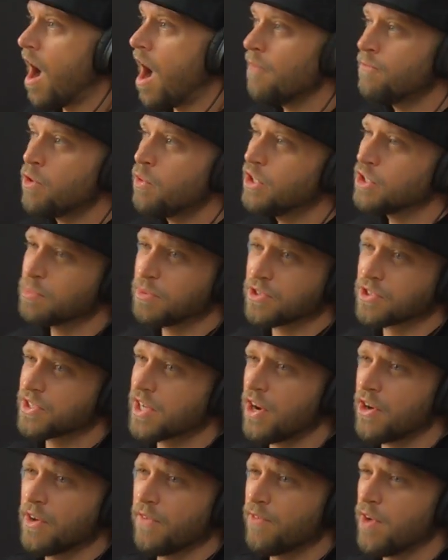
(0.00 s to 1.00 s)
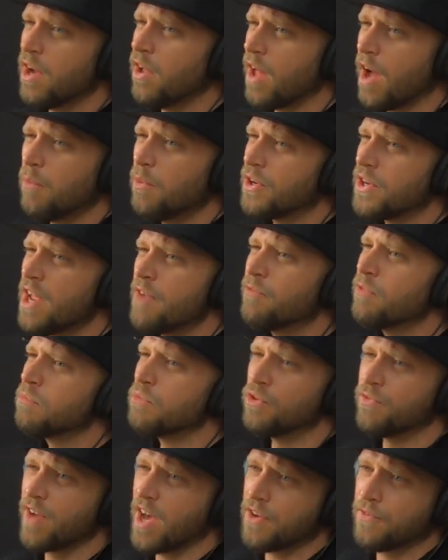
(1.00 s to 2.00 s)
I've always been scared of hell. I would never
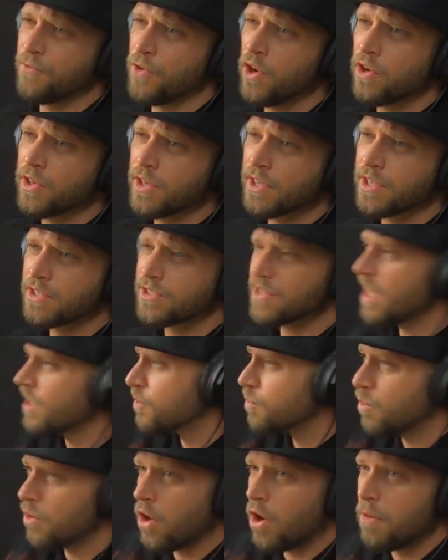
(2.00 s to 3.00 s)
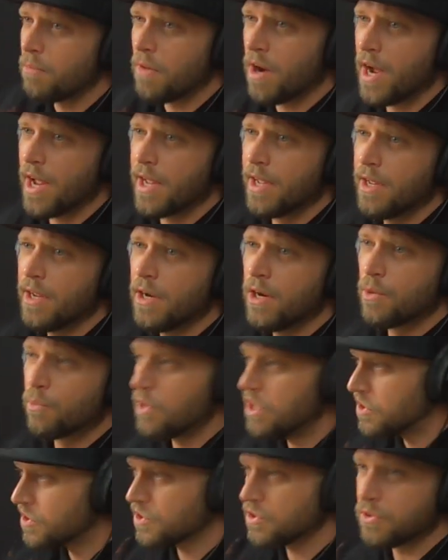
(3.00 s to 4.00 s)
move out of Auckland because that's where all my
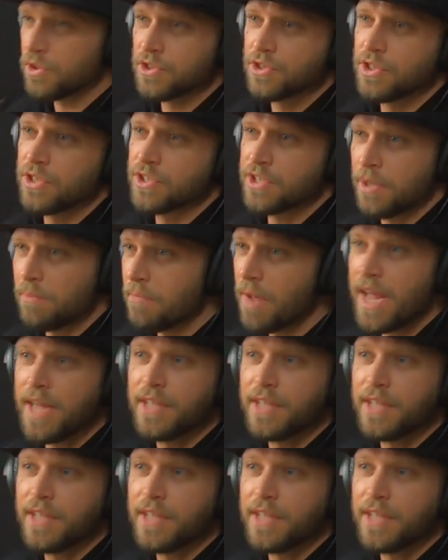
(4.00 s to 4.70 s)
resources yeah, and dude,